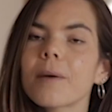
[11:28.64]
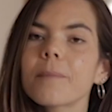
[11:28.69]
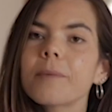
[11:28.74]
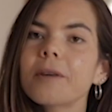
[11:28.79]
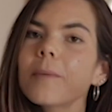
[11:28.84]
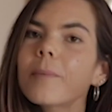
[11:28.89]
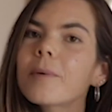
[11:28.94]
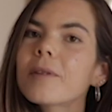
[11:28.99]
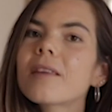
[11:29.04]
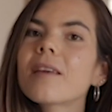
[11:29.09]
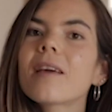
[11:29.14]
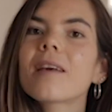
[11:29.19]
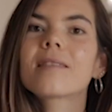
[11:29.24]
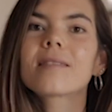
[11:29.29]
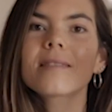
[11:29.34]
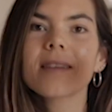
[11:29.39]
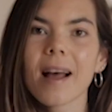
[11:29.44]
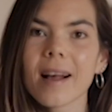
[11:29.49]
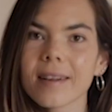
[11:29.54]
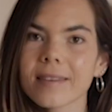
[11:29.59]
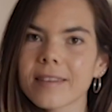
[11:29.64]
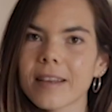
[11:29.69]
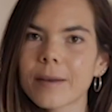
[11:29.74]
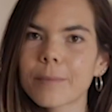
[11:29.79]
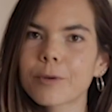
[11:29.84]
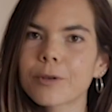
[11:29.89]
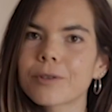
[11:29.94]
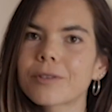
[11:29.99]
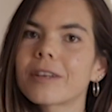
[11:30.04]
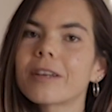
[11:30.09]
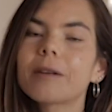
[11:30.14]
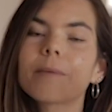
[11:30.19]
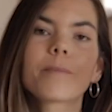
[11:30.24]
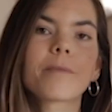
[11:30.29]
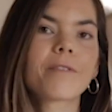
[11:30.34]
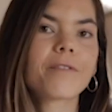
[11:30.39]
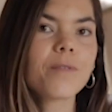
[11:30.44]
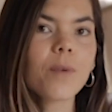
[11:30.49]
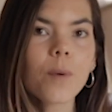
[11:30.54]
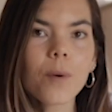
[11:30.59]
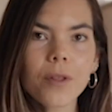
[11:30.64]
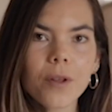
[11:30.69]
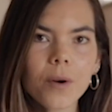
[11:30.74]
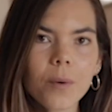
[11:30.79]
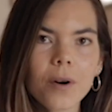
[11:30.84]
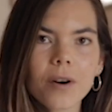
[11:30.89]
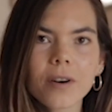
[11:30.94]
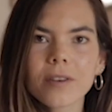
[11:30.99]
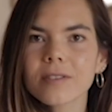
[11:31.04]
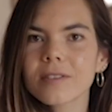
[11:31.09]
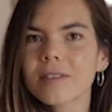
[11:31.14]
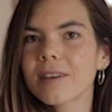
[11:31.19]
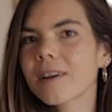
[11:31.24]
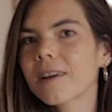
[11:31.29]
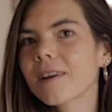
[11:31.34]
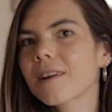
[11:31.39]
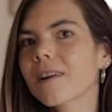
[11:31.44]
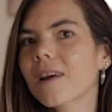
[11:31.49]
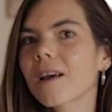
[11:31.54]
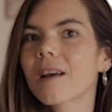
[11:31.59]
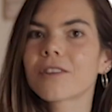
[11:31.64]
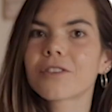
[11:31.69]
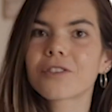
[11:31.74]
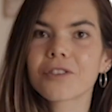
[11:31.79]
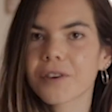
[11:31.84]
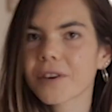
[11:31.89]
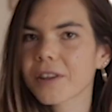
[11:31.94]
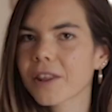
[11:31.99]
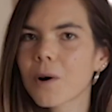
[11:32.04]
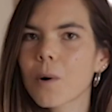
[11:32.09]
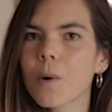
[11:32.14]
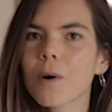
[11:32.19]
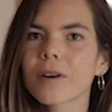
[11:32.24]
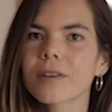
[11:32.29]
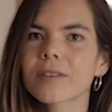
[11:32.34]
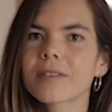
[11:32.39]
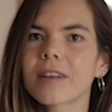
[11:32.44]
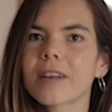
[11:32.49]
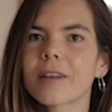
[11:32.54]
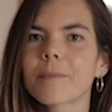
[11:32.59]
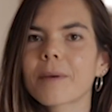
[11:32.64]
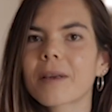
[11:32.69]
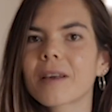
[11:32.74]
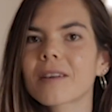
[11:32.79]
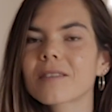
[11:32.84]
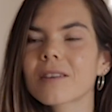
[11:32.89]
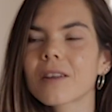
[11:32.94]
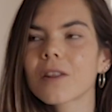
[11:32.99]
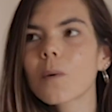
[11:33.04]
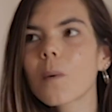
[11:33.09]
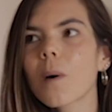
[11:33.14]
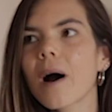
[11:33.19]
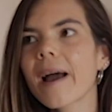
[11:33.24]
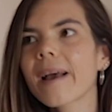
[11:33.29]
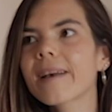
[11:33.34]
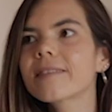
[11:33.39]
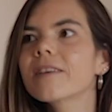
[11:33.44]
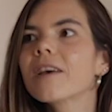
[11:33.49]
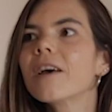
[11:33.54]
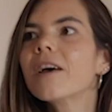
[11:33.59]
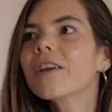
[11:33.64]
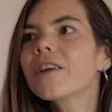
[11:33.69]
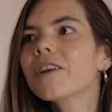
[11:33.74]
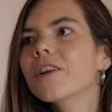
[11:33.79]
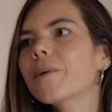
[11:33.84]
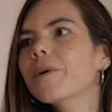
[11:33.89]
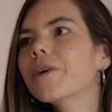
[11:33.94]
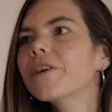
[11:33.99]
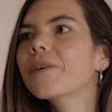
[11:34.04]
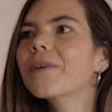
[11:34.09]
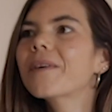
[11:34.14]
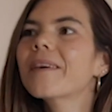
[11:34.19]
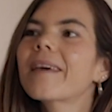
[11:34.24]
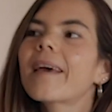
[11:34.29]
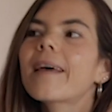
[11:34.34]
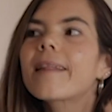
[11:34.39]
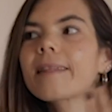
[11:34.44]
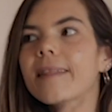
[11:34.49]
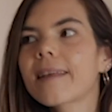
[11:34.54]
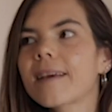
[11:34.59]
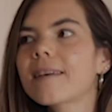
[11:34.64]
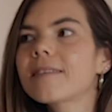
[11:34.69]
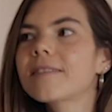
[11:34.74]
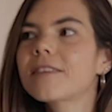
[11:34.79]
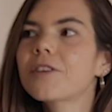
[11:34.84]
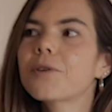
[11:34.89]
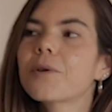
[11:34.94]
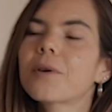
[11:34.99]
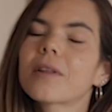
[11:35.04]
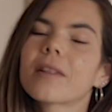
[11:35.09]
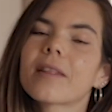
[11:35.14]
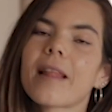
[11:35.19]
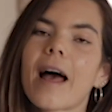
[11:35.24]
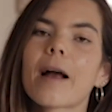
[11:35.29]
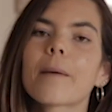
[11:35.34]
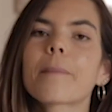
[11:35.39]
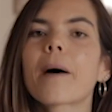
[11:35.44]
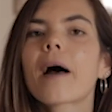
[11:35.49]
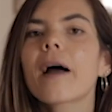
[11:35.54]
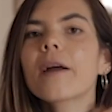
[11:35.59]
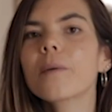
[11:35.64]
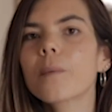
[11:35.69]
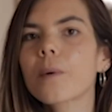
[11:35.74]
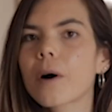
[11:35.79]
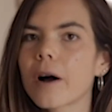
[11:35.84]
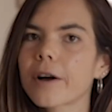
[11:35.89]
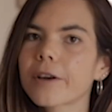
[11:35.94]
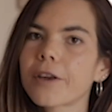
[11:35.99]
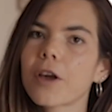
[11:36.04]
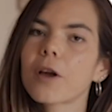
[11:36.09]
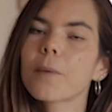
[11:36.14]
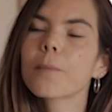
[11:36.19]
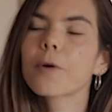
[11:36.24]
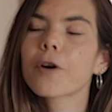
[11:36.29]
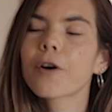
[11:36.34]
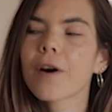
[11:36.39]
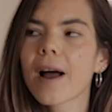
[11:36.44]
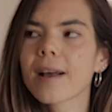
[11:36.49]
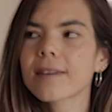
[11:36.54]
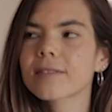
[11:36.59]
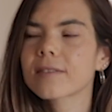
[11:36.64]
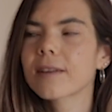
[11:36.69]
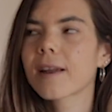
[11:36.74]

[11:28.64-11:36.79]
whole disharmony within your mind. That way, when I get into bed, I don't associate my bed with stress, with tension, with work, with to-do lists. It's where